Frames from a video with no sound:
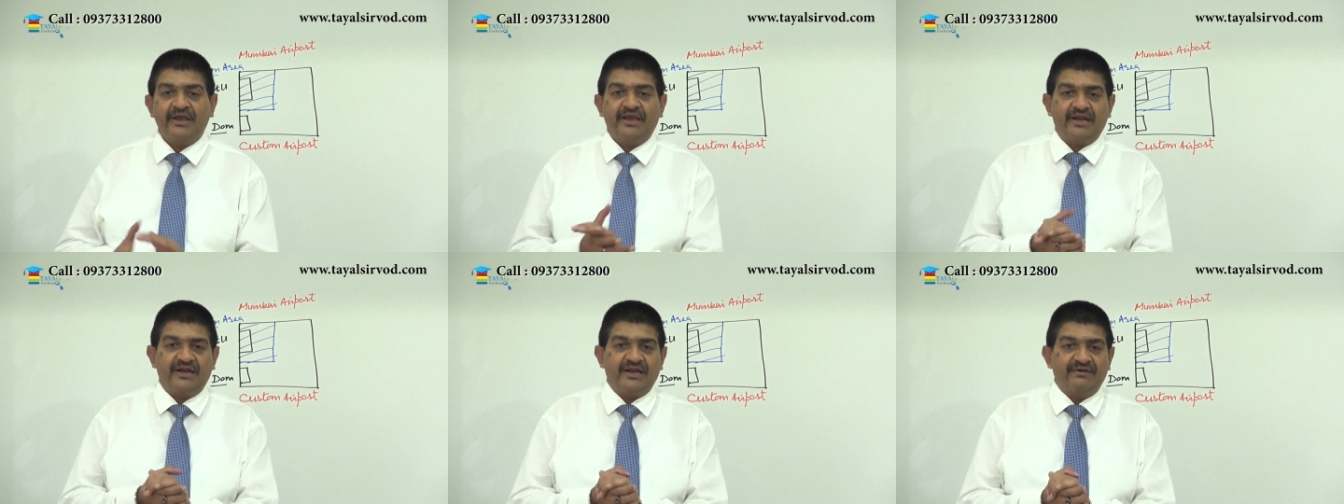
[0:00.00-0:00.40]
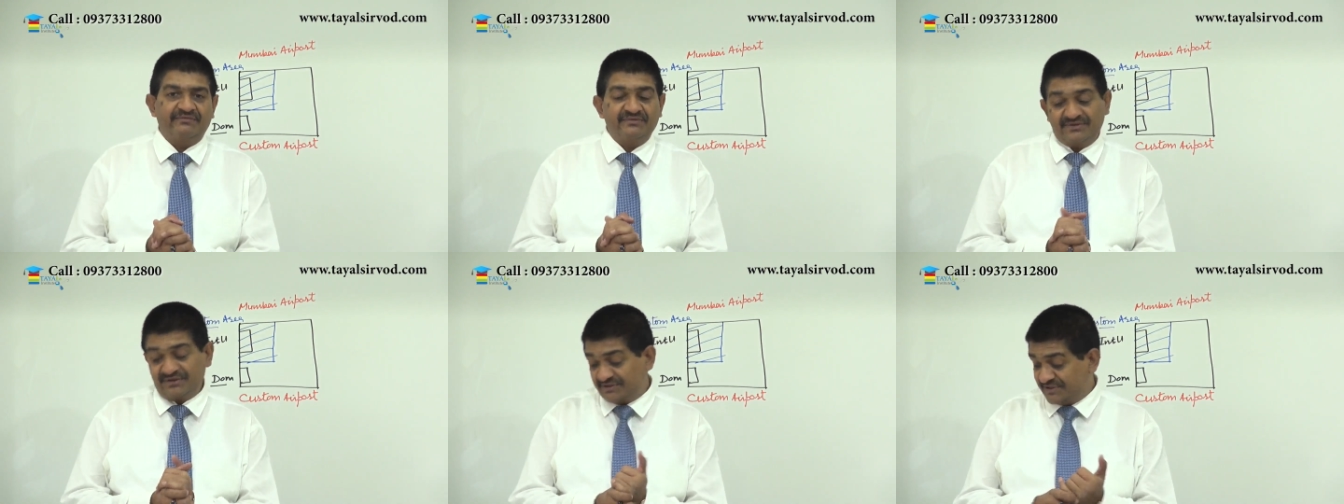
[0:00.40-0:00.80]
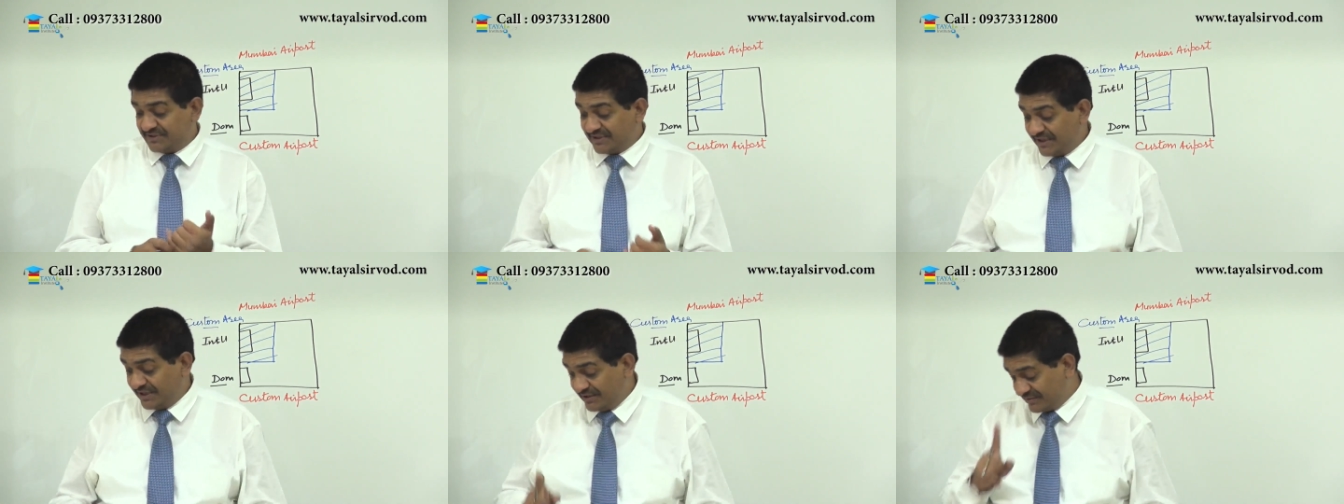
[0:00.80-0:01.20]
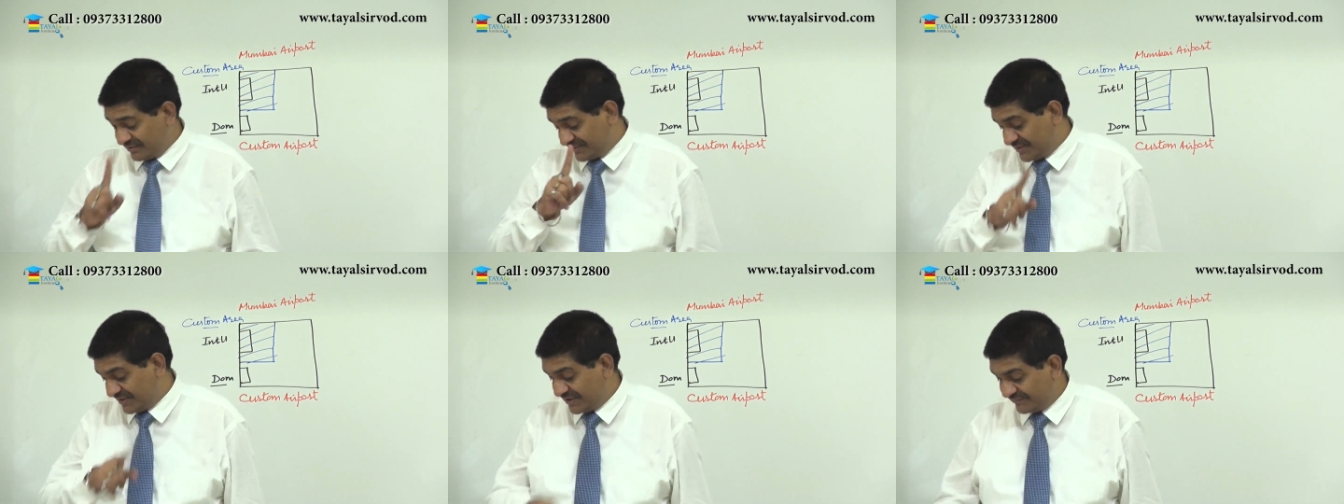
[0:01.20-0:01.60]
aircraft this is an
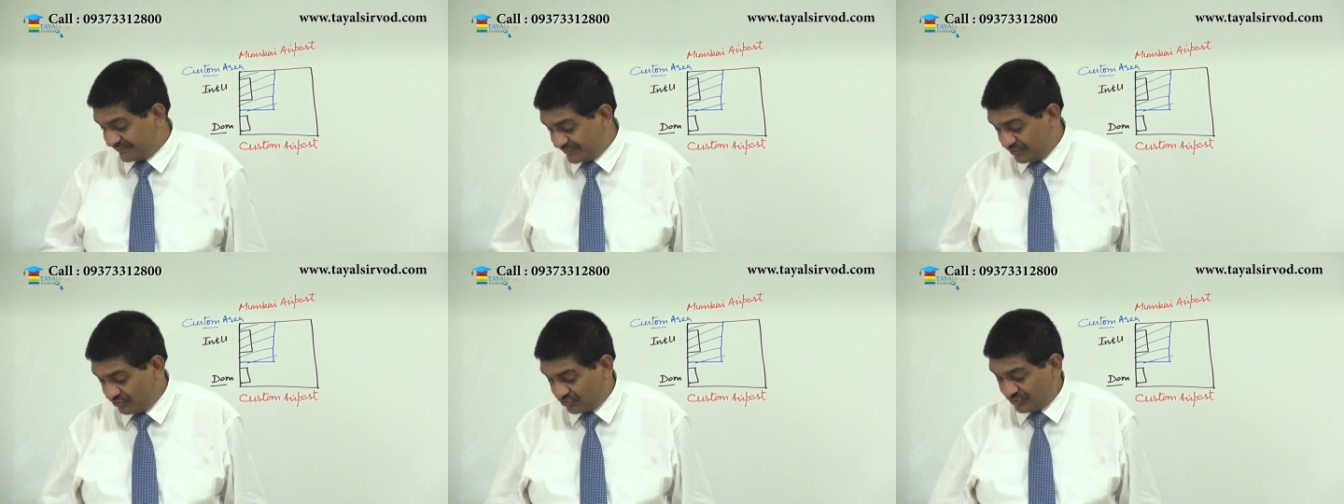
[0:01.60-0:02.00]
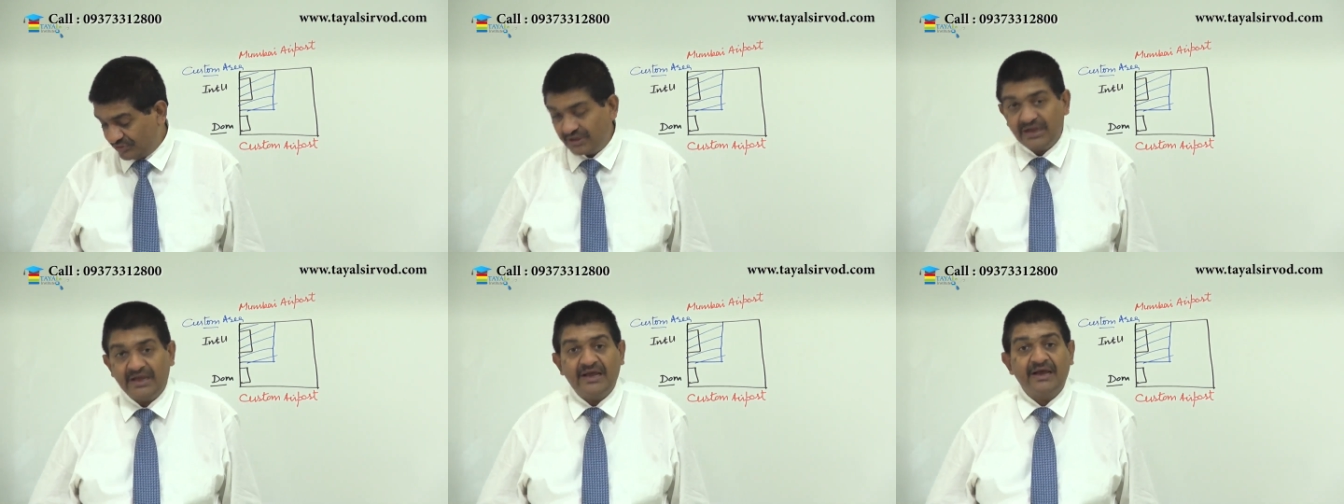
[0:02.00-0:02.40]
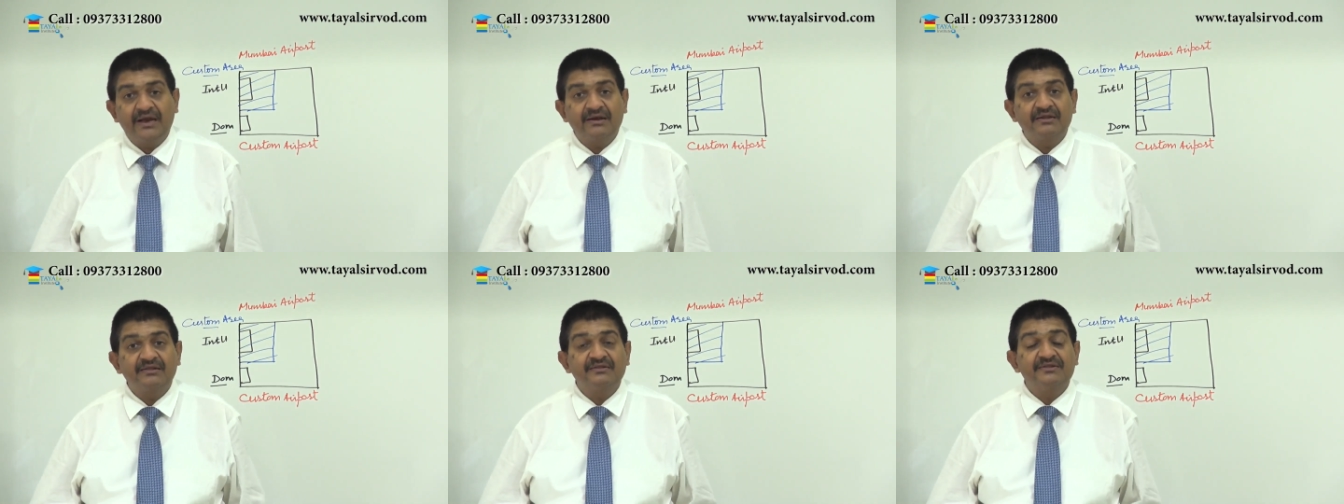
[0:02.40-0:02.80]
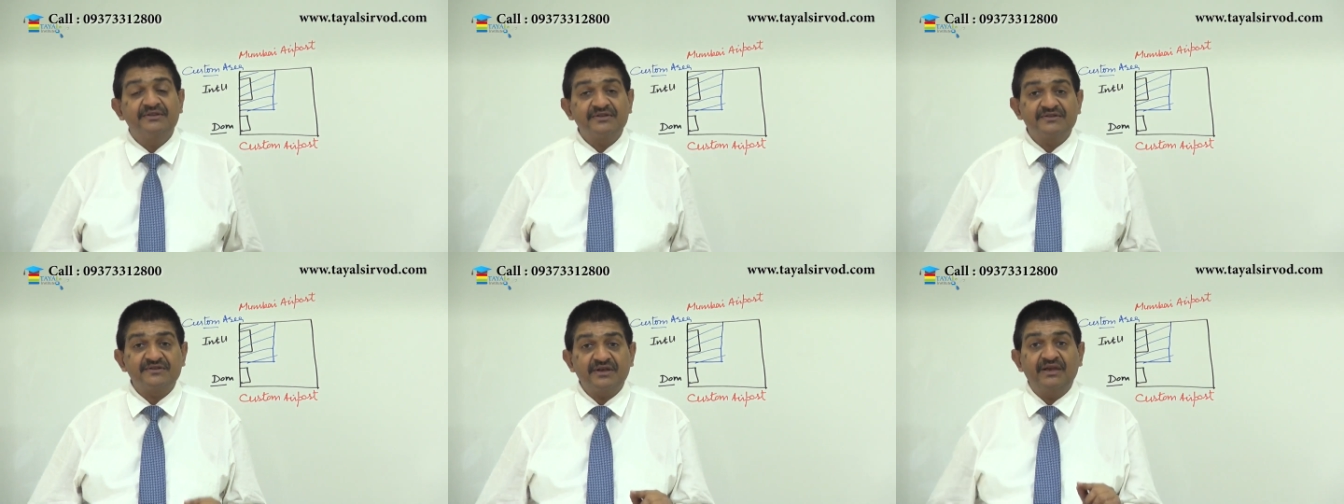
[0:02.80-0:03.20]
interesting definition and
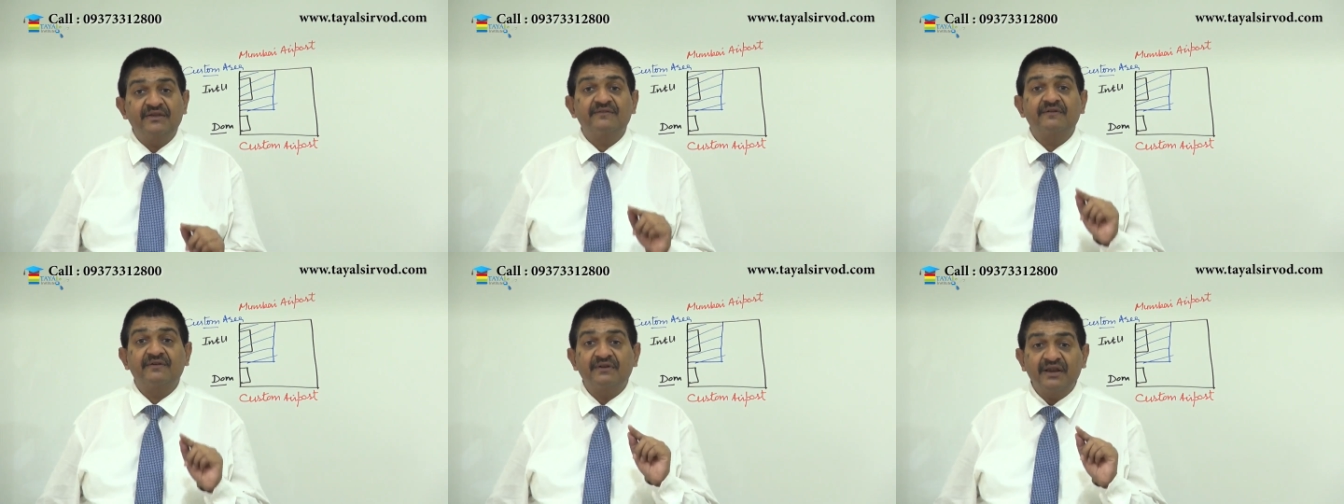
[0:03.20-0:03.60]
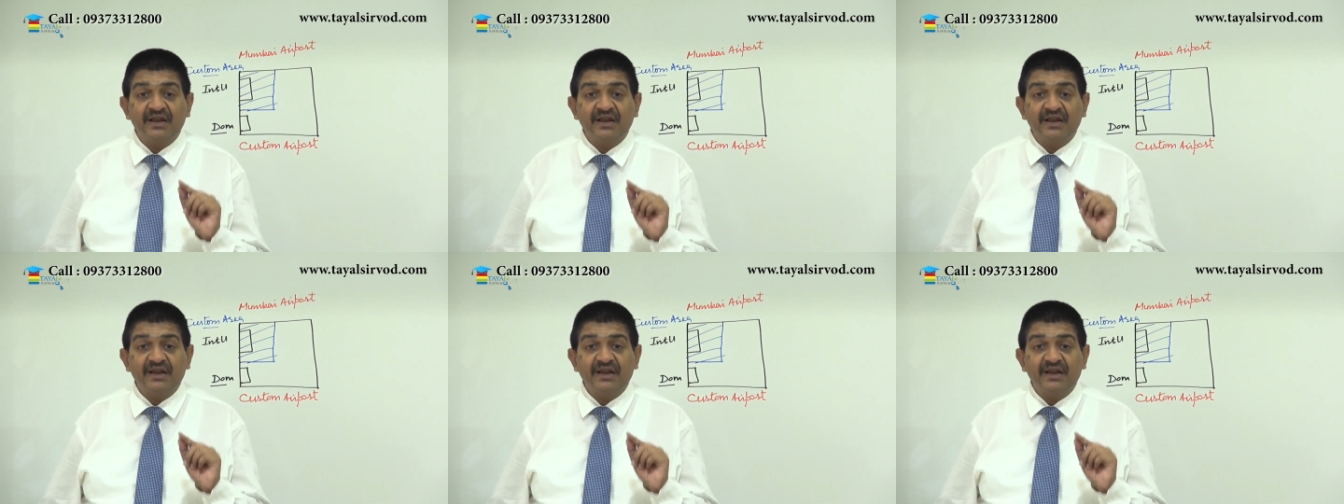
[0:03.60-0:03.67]
this is